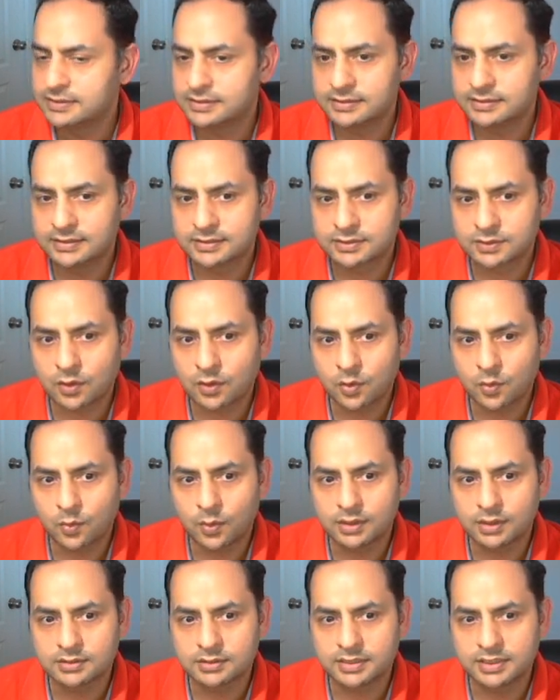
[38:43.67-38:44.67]
the stock
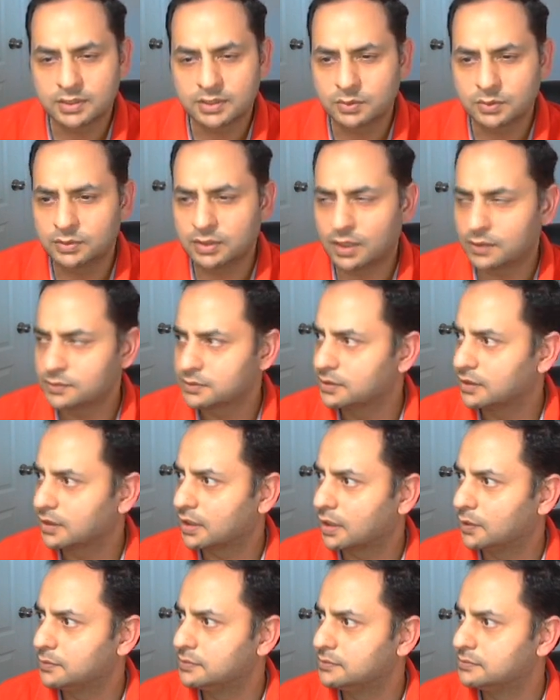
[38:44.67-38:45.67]
was in 2000
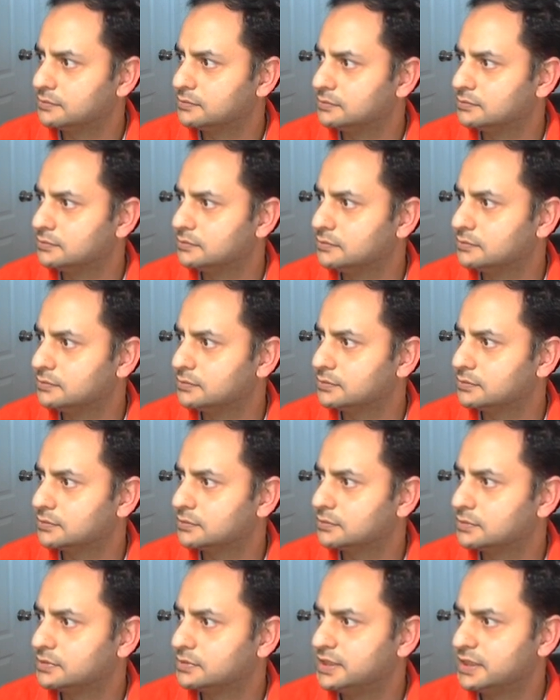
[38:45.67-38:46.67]
around
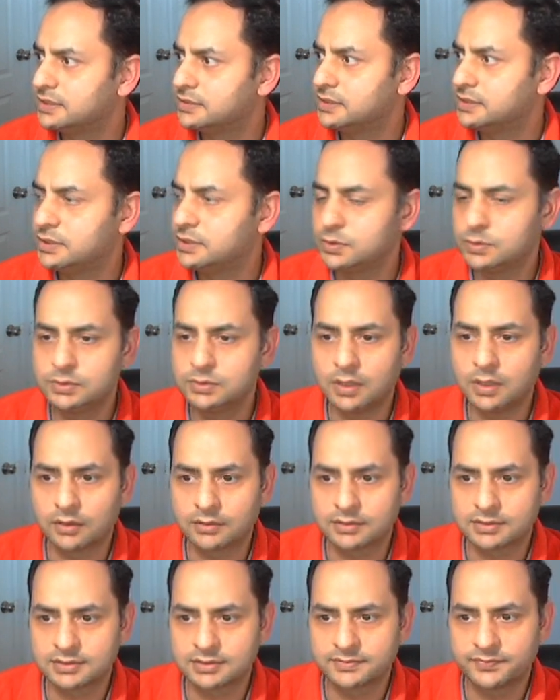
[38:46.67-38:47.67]

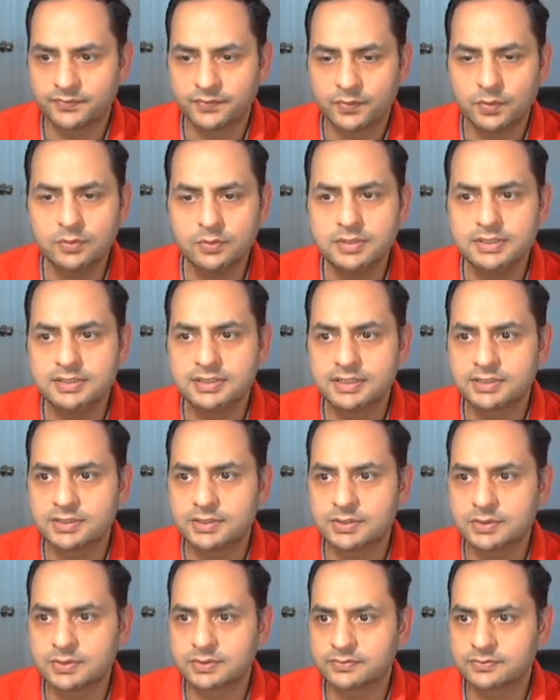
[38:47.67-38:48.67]
$62, only
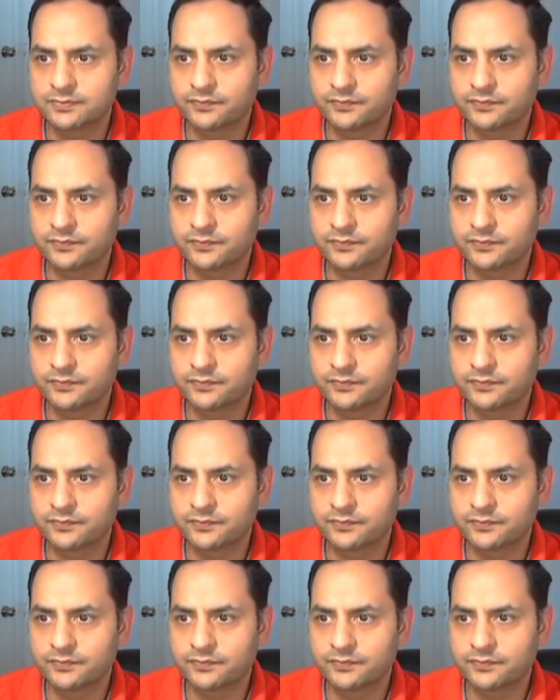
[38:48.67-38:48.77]
62.